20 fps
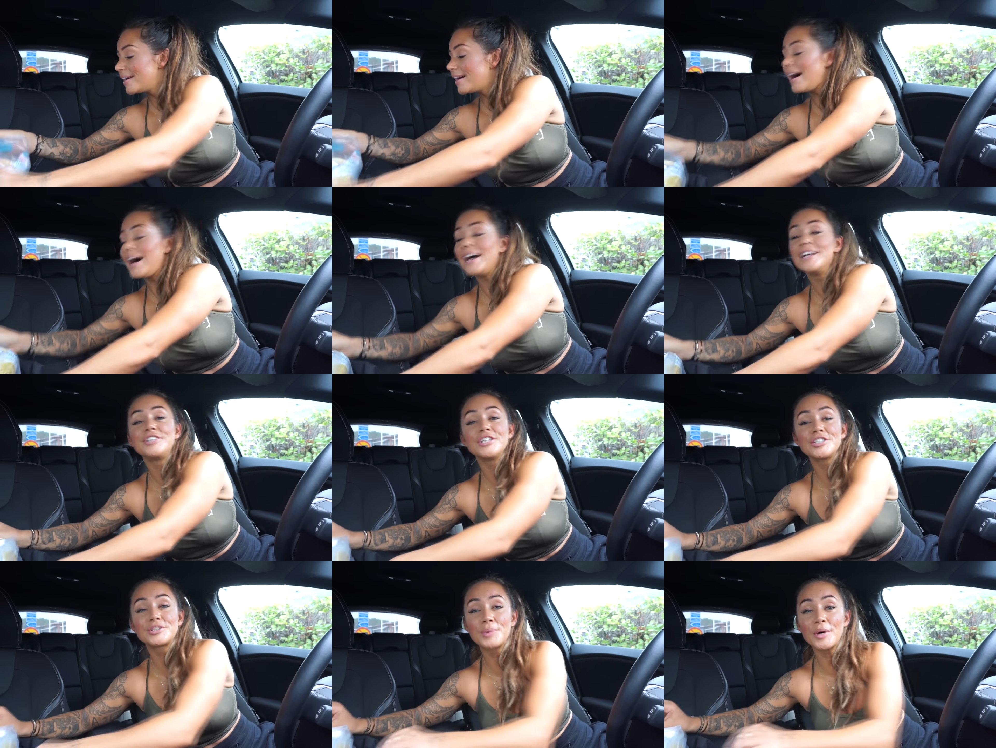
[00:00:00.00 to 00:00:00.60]
I
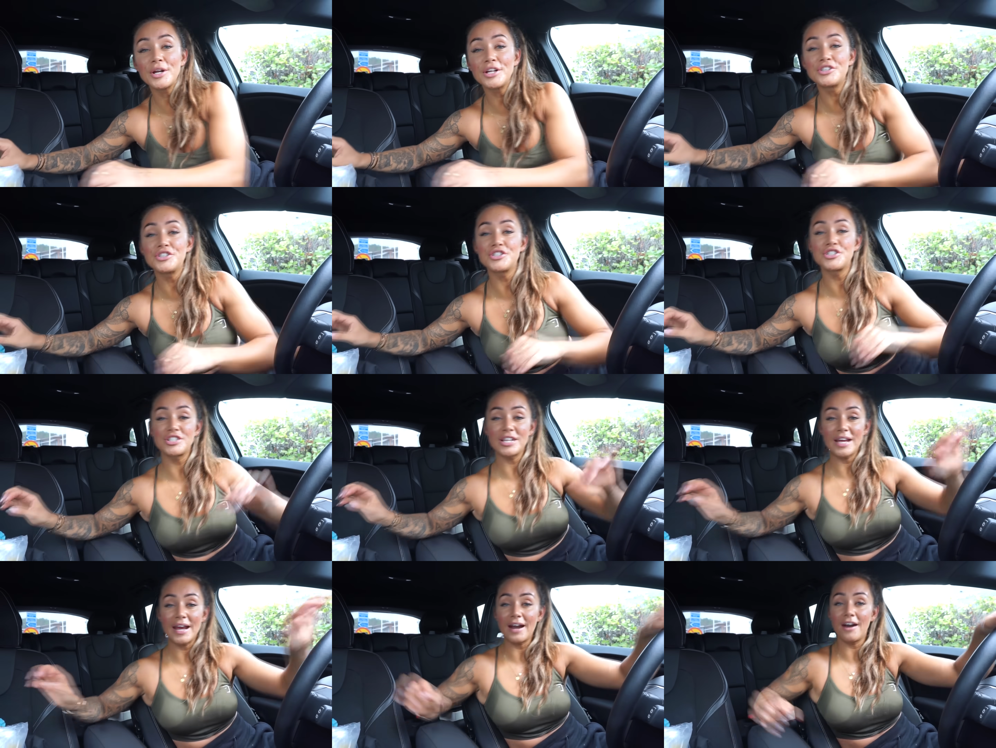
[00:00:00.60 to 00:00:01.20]
just wanted to
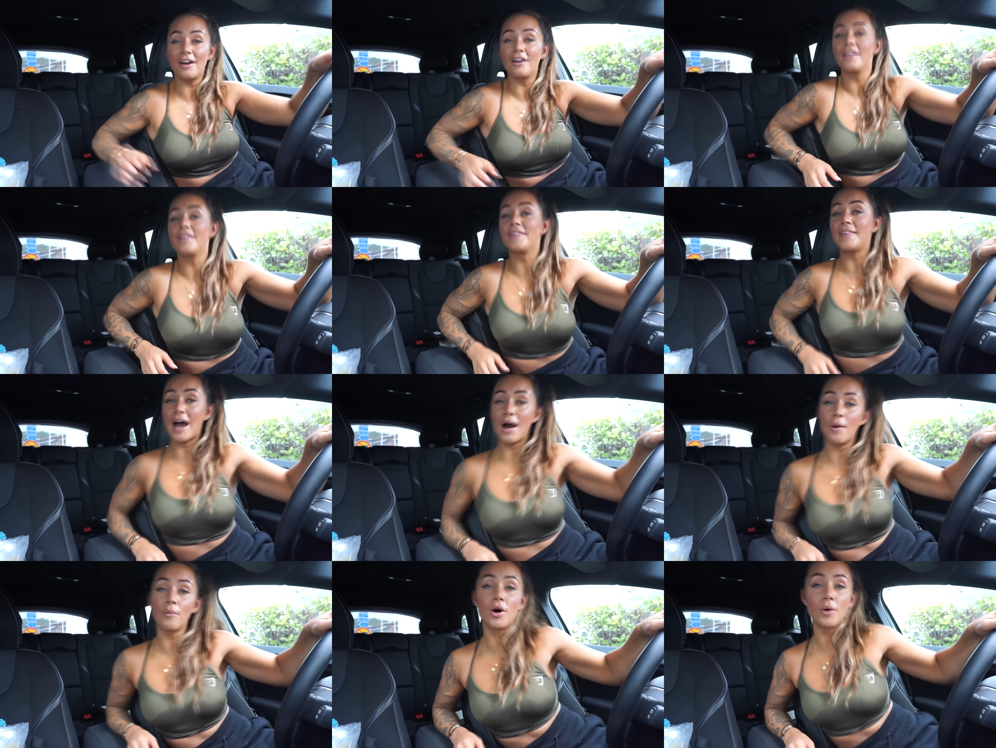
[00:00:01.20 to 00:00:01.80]
share
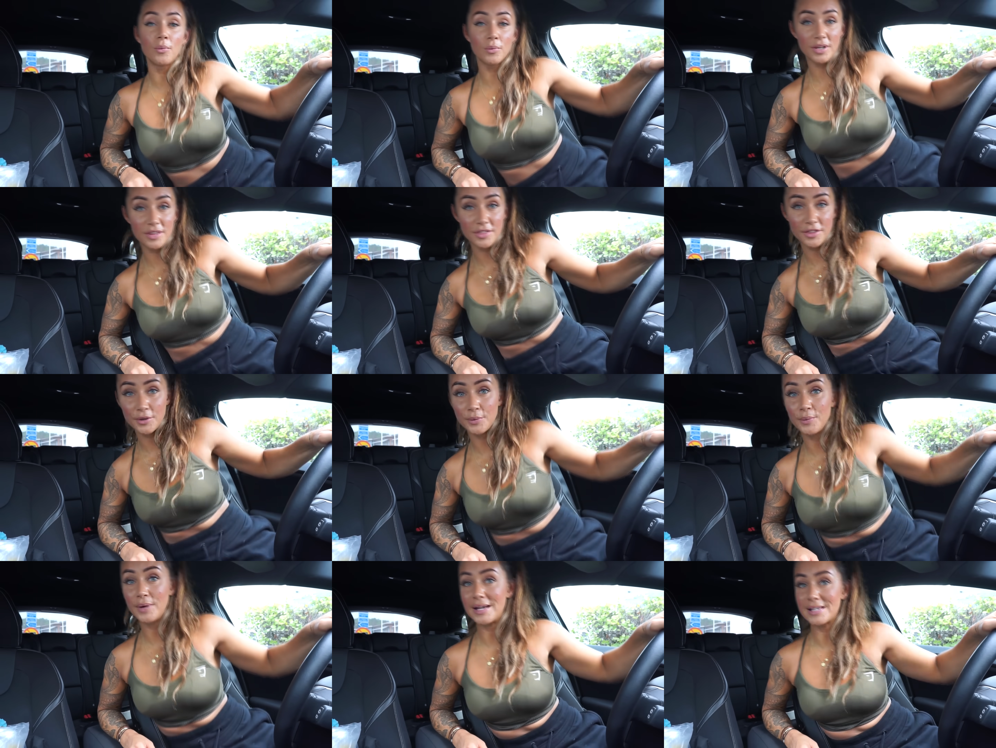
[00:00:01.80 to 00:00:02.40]
that one with
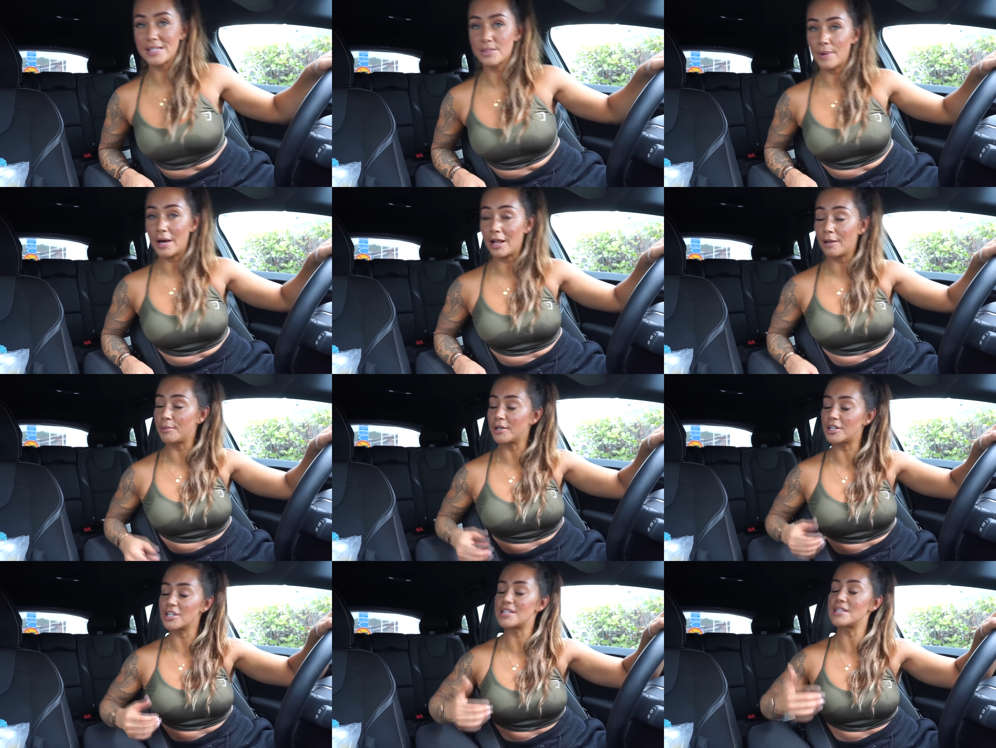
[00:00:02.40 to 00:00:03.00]
you as well,
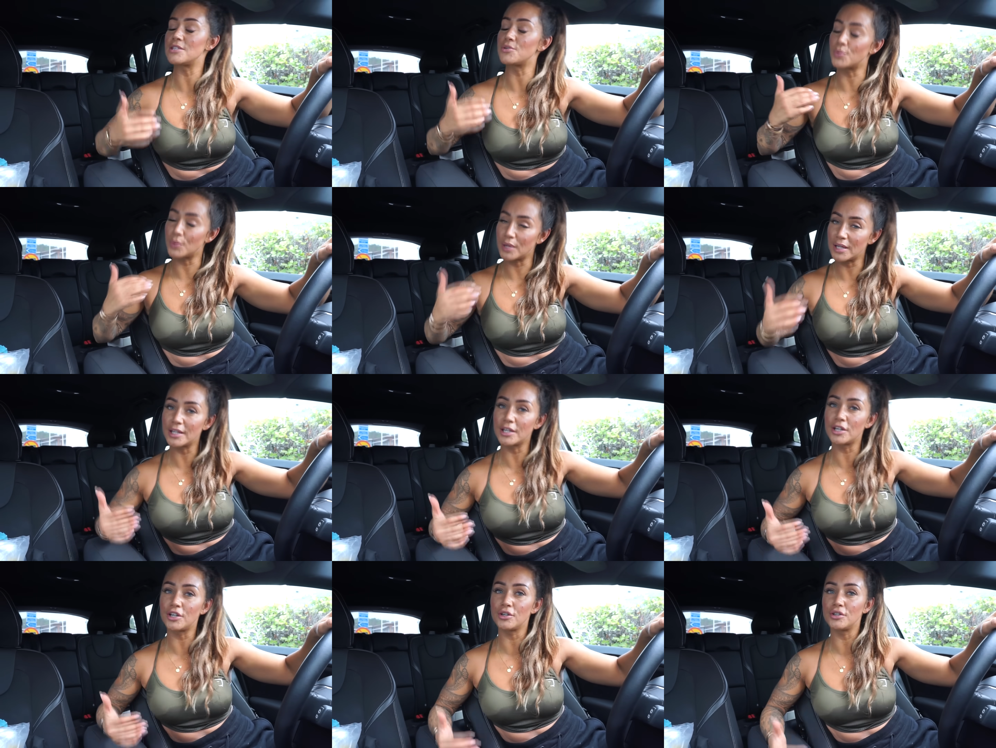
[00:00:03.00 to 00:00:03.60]
because it's
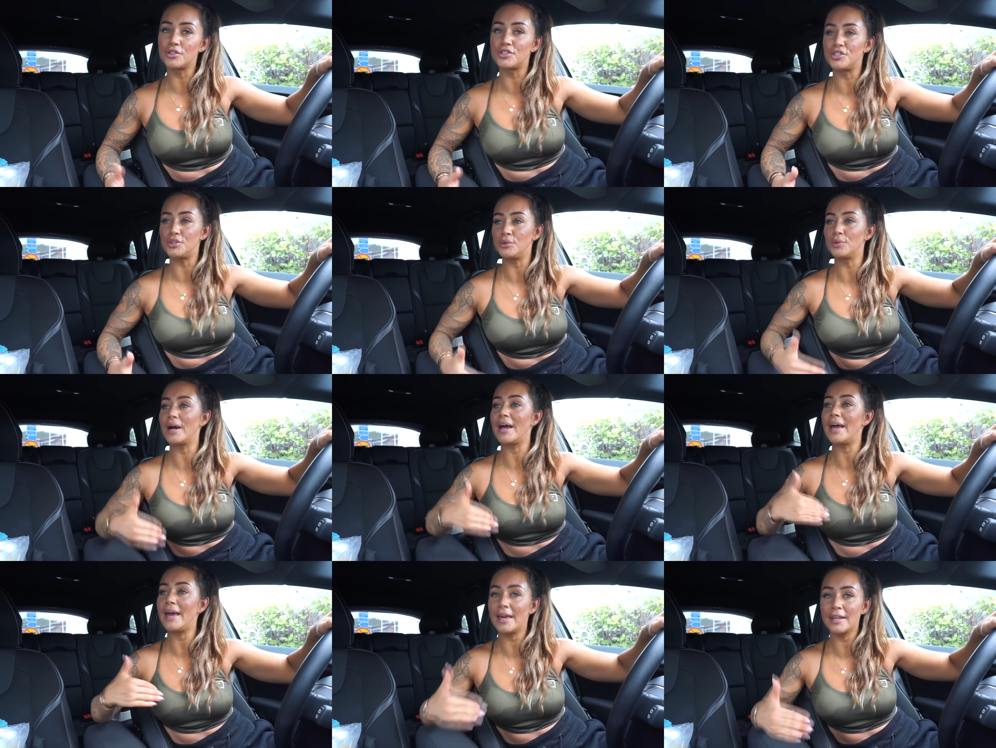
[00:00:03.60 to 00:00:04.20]
really good
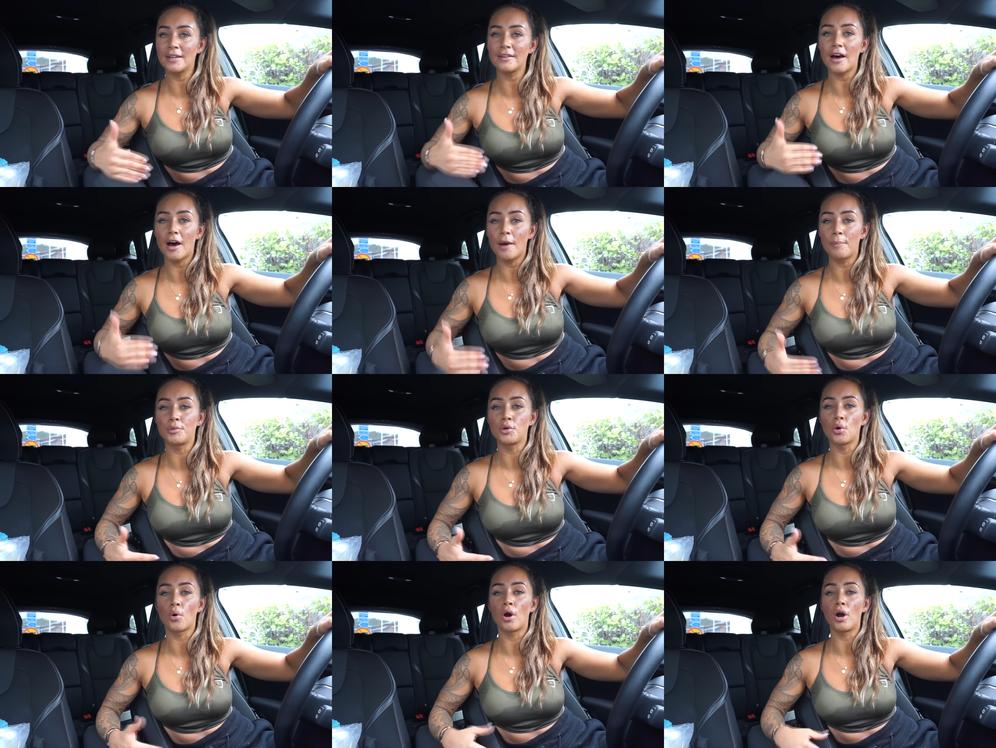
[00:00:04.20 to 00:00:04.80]
to end
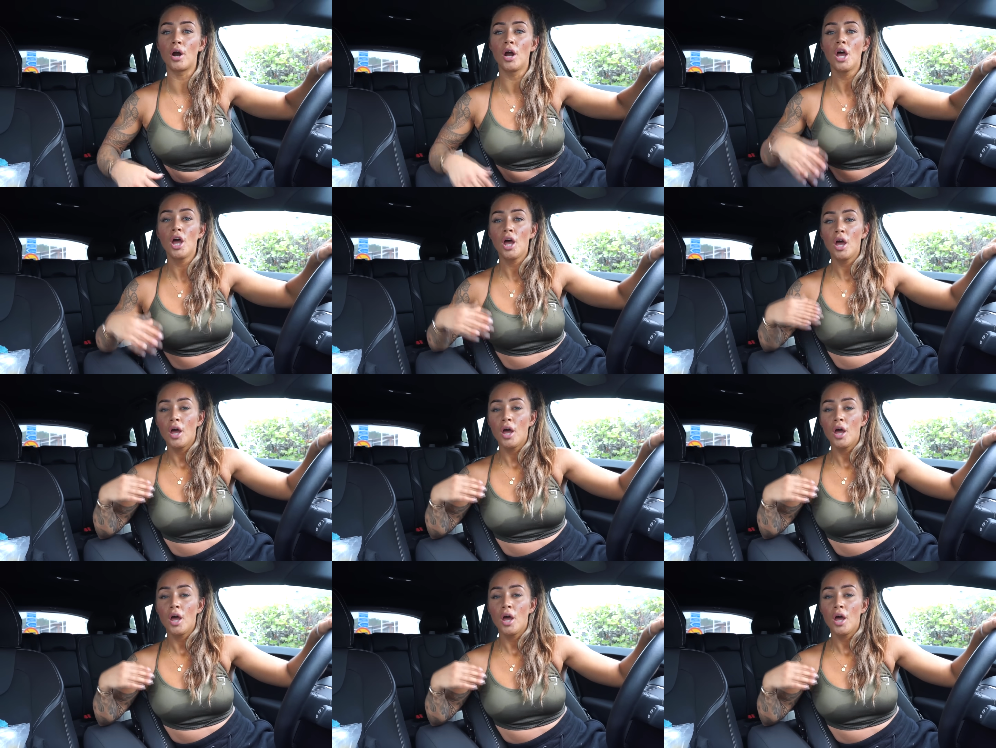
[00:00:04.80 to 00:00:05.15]
up your